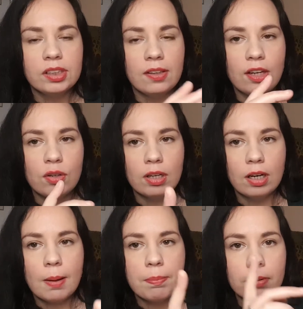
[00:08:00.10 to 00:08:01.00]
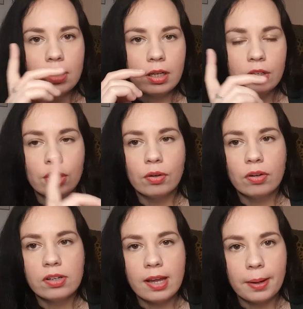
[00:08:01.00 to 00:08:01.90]
and then you can get up and continue
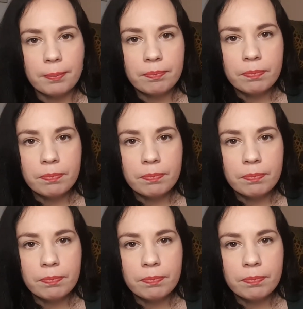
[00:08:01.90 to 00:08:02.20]
on your day.